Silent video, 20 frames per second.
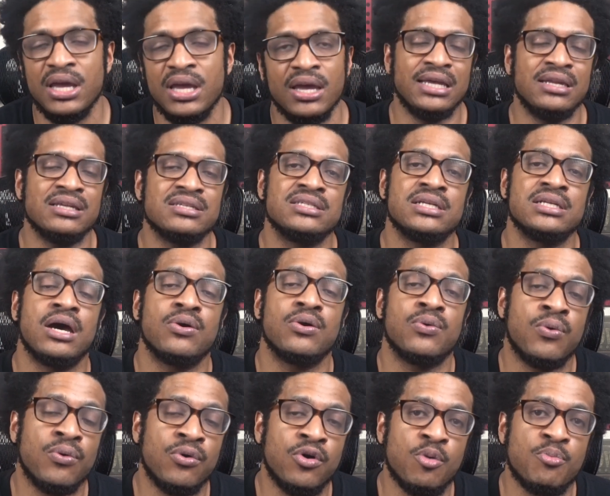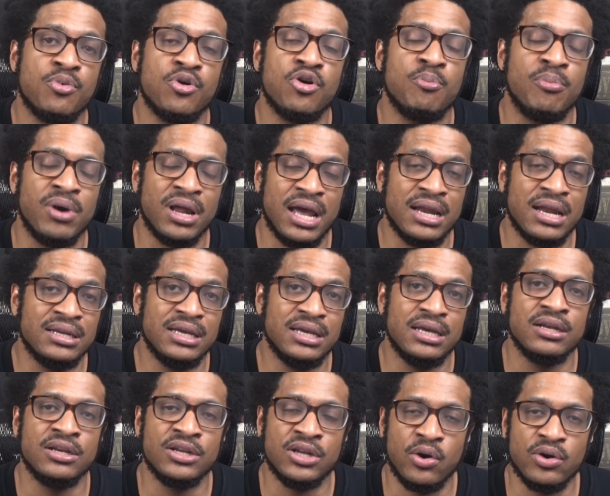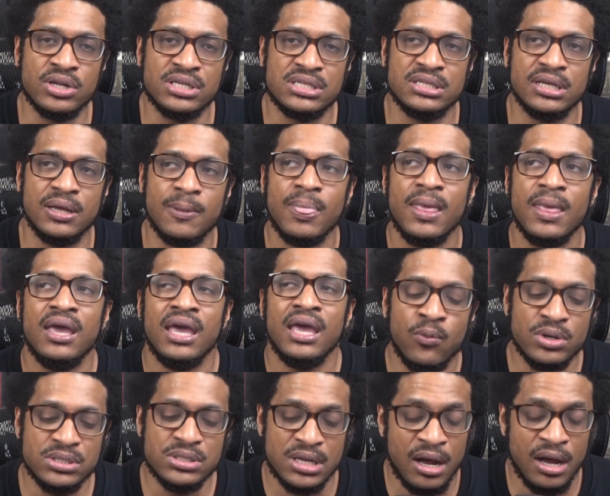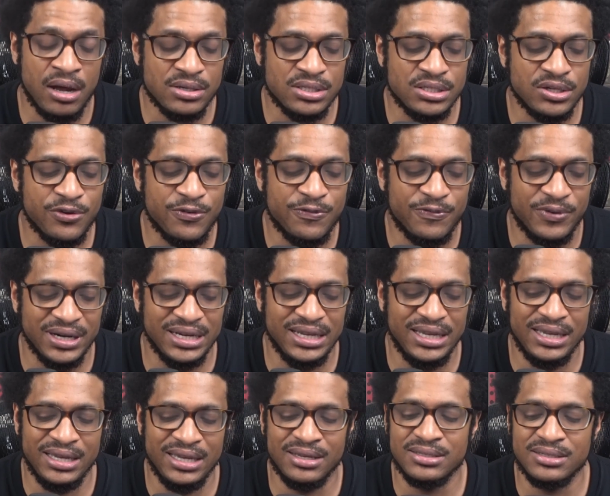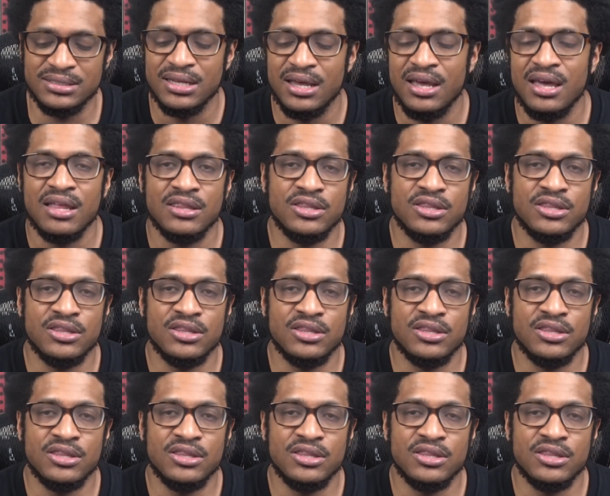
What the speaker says: Again, it's not horrible, but I did notice it. And what's also funny is